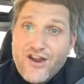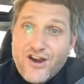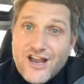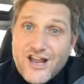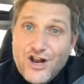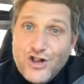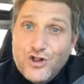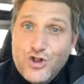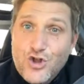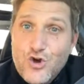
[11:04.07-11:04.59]

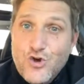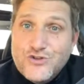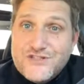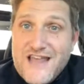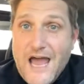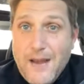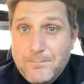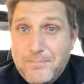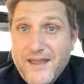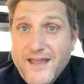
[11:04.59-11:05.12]
They're going to
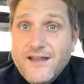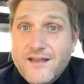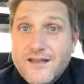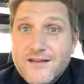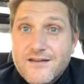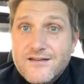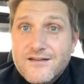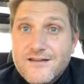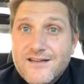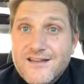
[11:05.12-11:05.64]
lose that
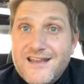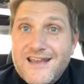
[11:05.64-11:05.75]
pick